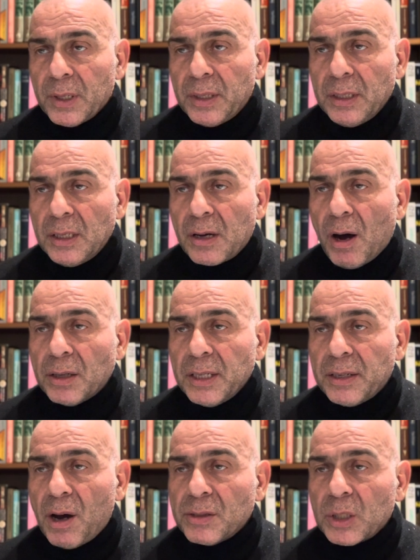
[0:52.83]
The Guardian
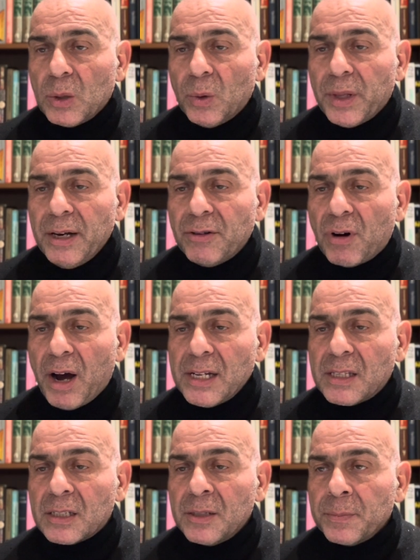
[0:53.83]
article then
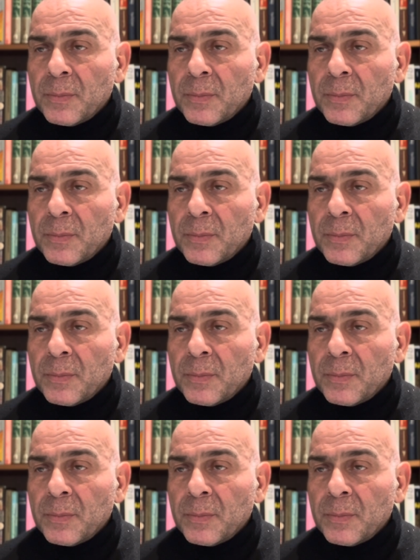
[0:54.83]
writes,